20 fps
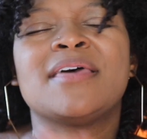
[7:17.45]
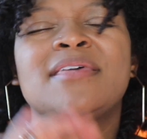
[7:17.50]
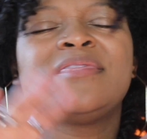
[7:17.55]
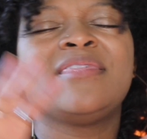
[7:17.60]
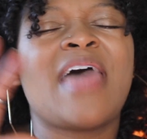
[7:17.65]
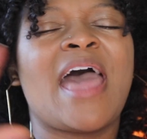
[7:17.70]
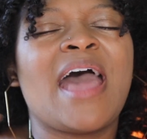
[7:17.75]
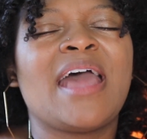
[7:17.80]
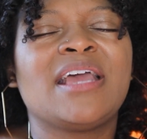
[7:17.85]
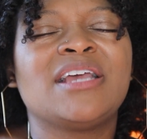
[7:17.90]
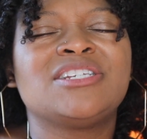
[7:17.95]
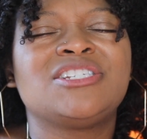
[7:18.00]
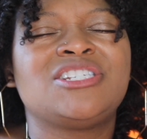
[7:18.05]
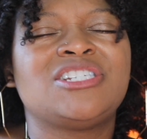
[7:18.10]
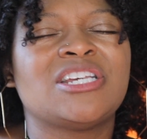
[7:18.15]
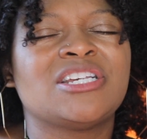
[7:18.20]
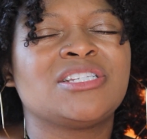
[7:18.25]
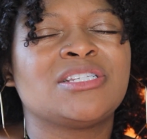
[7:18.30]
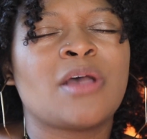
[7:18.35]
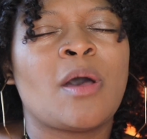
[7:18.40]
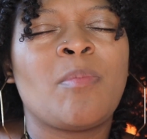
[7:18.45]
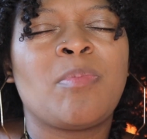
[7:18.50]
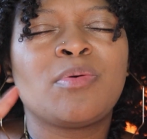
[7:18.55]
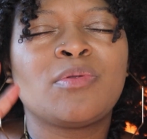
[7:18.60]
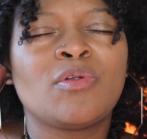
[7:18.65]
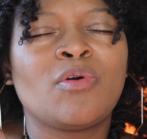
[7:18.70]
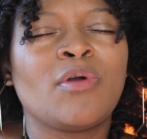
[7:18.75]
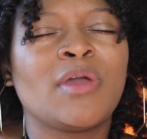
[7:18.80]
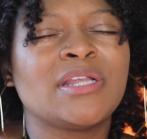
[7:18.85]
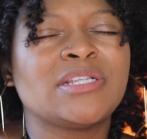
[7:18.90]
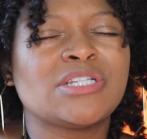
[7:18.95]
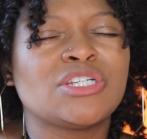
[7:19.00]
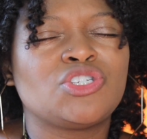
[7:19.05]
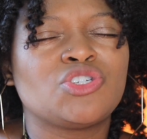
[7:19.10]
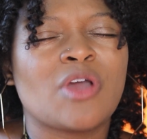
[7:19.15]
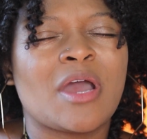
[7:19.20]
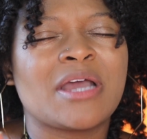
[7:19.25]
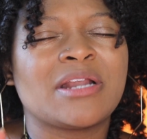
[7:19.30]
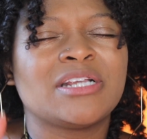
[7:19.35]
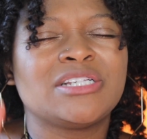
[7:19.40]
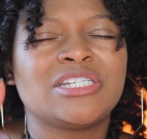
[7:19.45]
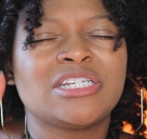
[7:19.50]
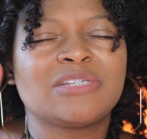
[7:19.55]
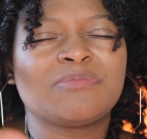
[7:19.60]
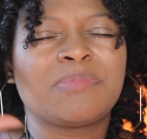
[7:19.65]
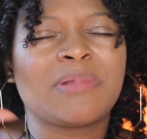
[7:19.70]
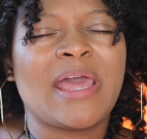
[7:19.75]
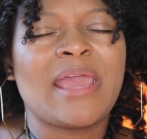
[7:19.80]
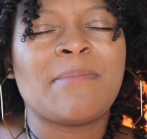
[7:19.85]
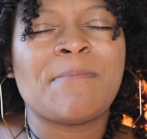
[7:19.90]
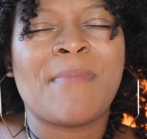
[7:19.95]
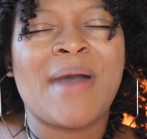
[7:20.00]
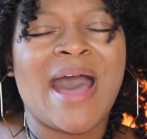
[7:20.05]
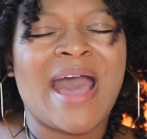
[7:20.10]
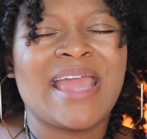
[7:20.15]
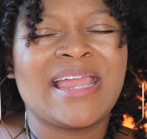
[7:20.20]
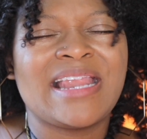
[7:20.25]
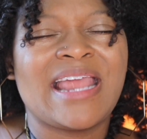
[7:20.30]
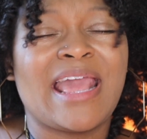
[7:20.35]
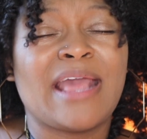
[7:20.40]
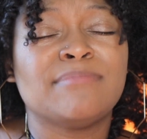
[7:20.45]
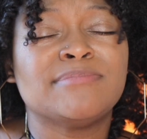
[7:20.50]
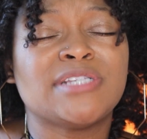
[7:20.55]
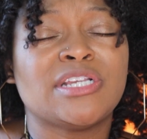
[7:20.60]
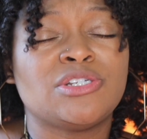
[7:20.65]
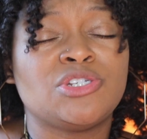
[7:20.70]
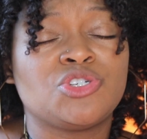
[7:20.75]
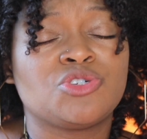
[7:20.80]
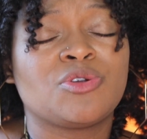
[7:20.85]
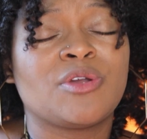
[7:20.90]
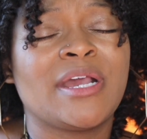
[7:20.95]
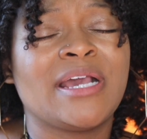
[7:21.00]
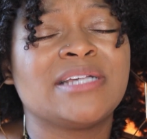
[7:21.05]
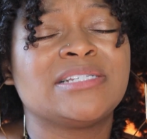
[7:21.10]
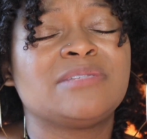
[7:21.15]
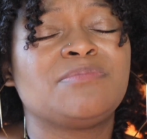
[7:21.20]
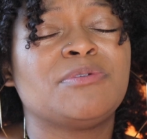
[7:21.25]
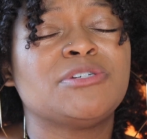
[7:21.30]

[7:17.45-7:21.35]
that is just a ploy to try to just play mind games and tricks.